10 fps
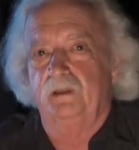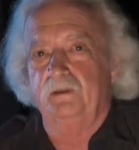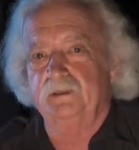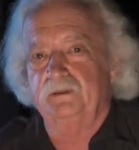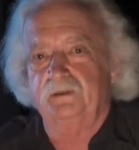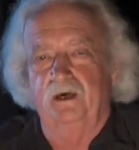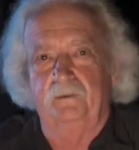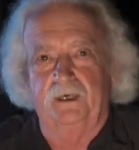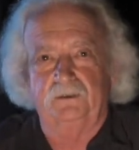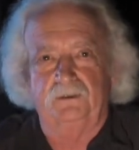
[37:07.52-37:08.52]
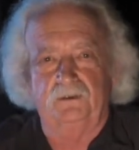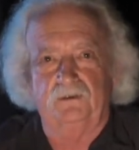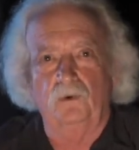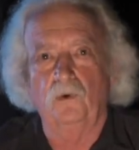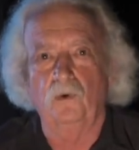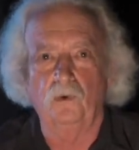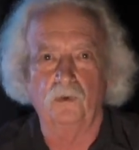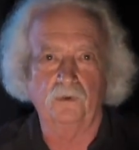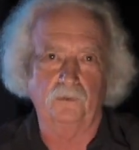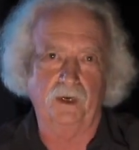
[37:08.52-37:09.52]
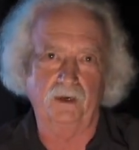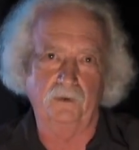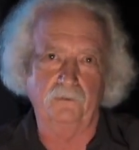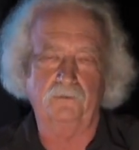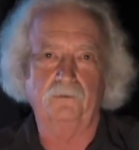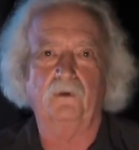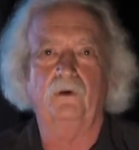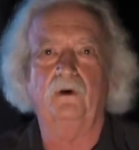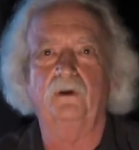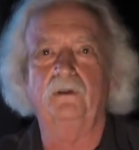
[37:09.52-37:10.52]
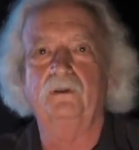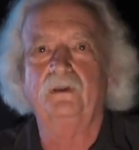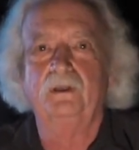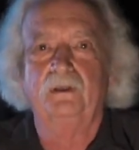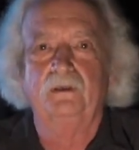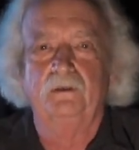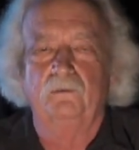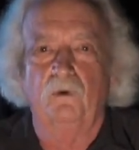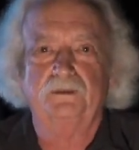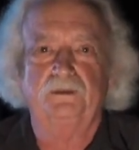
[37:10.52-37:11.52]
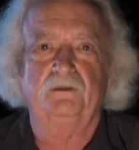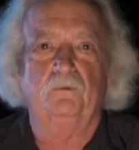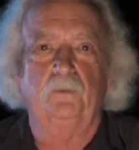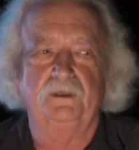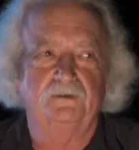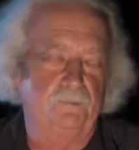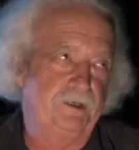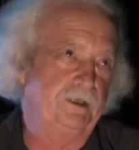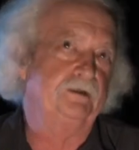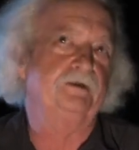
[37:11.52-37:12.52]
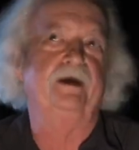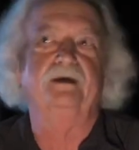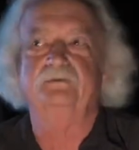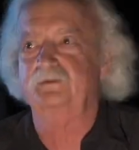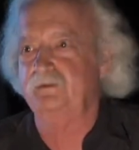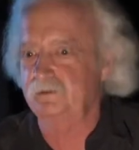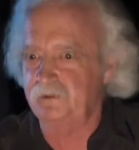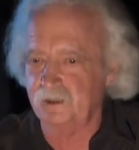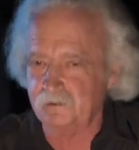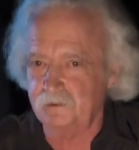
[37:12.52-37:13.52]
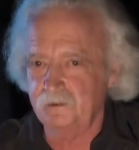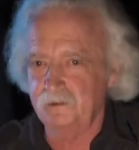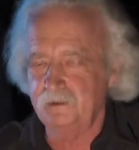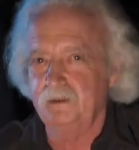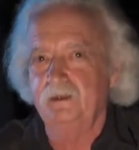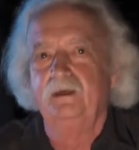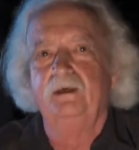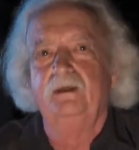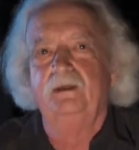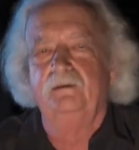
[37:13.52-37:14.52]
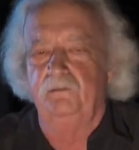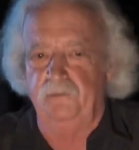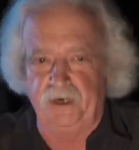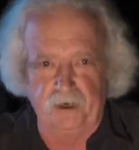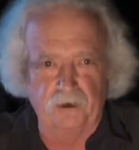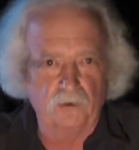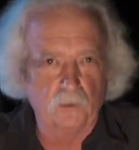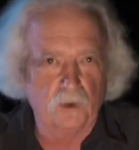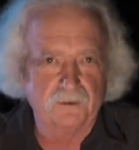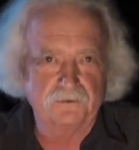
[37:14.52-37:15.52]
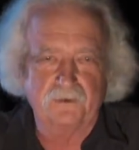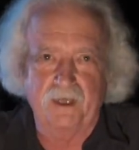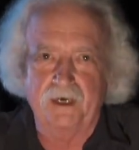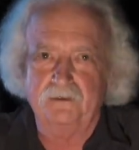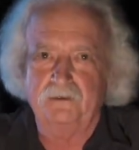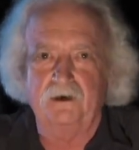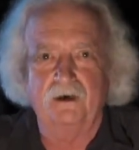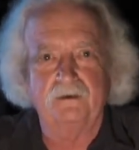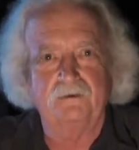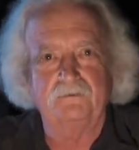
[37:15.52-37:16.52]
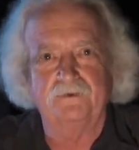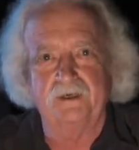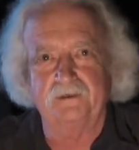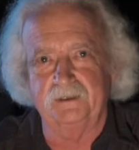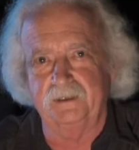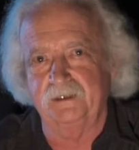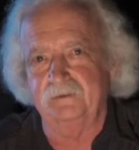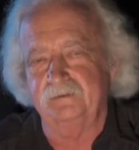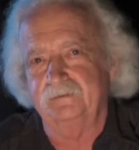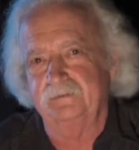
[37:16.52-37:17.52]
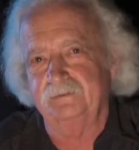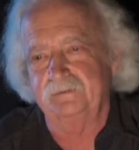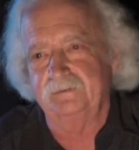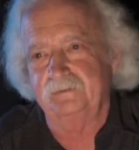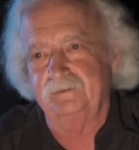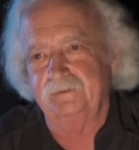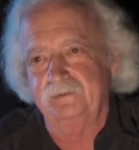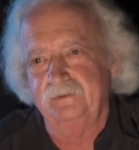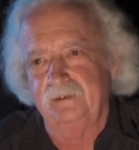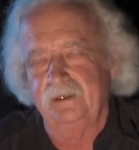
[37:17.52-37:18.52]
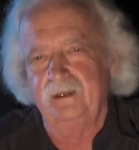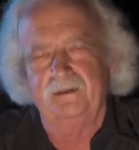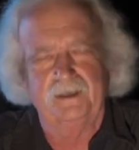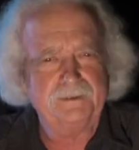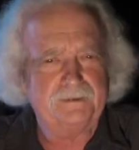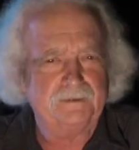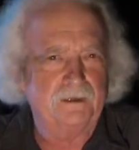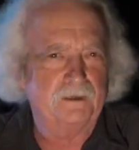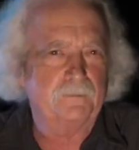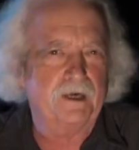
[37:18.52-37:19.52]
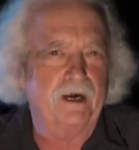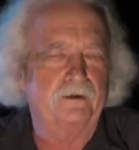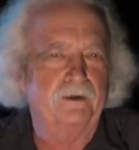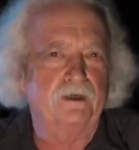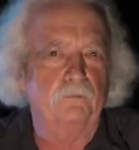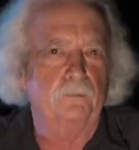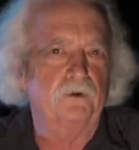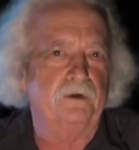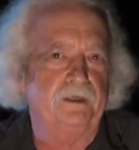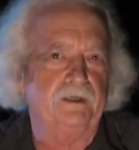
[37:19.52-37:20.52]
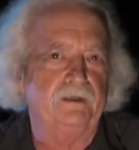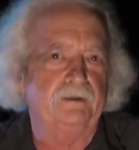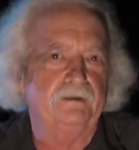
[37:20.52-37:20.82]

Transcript: This time as she stole around through the hall, watching the prince being danced to death, there was that toddler fairy again. This time carrying a birdie.